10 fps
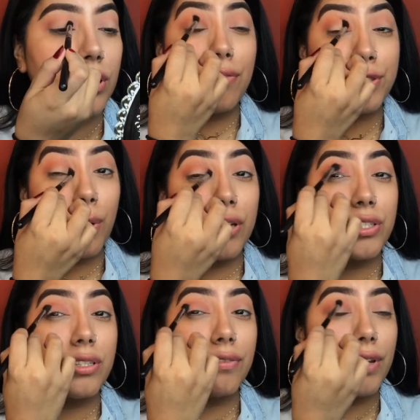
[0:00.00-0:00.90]
After
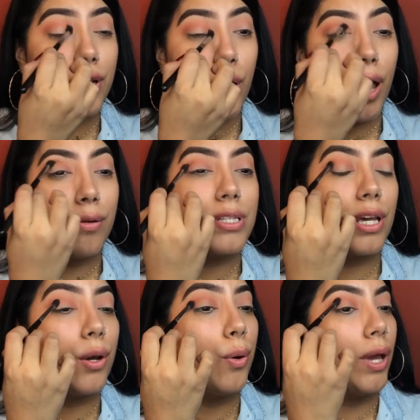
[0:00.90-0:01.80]
watching the video, I was
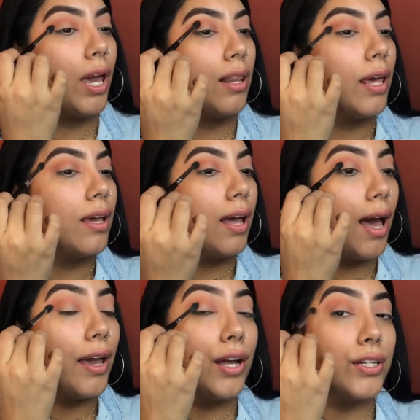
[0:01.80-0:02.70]
like, okay, like,
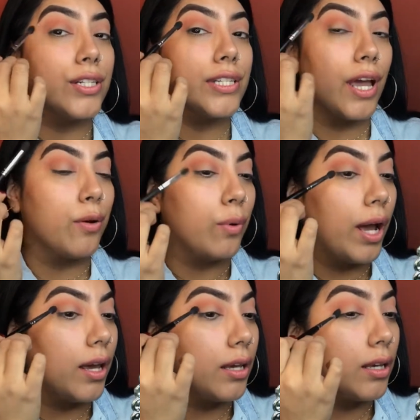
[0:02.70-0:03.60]
I understand
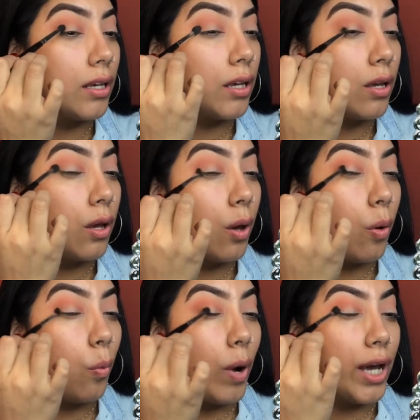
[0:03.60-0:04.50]
why
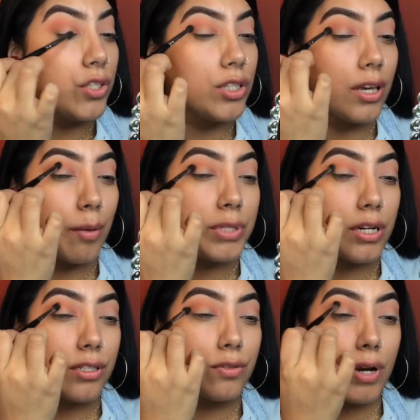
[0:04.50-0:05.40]
she kept
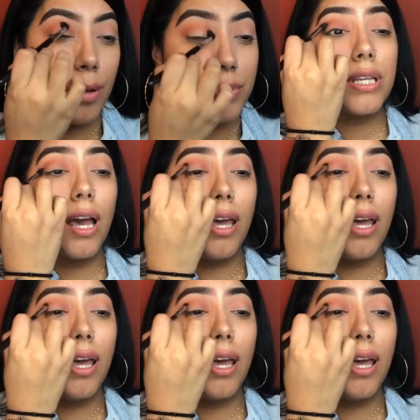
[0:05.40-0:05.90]
it under wraps.